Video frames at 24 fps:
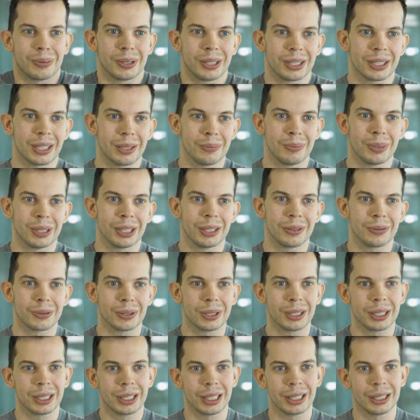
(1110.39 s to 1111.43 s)
is a bit
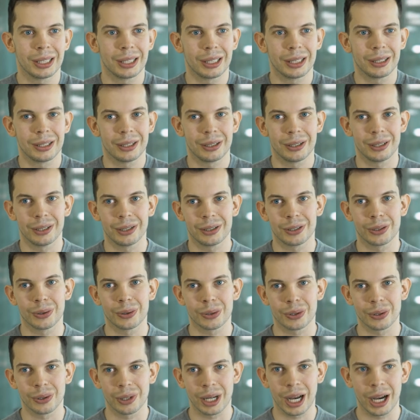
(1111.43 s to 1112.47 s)
different and it's
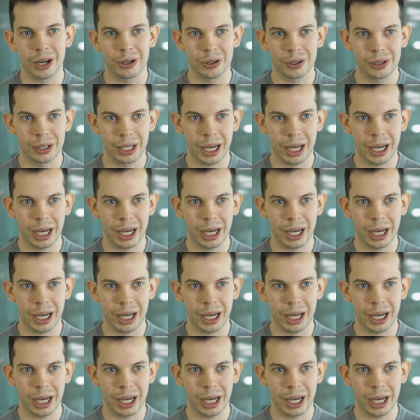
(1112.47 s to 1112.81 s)
also how,